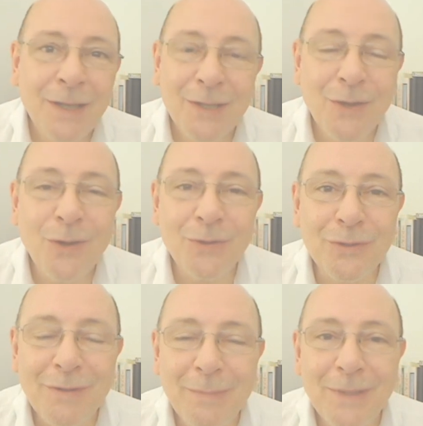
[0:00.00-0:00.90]
God,
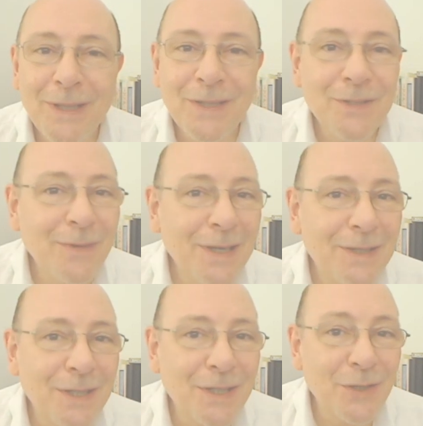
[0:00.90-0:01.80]
grant me the
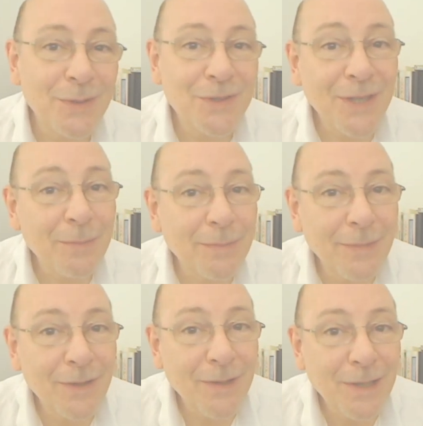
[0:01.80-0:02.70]
serenity to accept
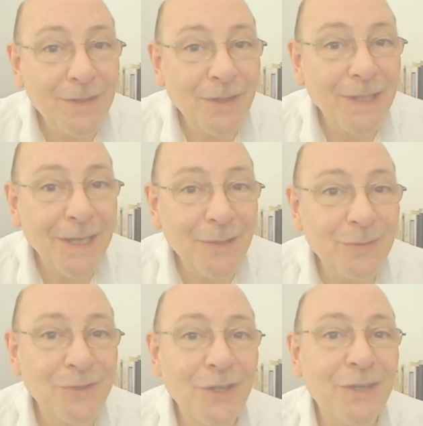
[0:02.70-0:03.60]
the things I cannot
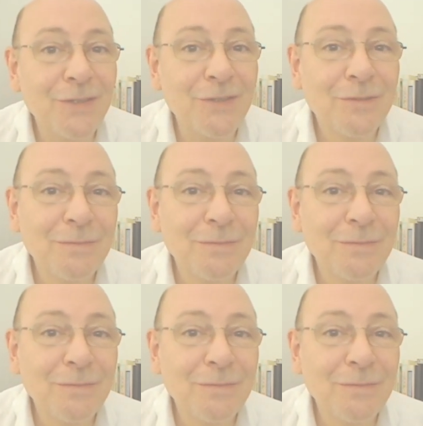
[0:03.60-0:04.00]
change,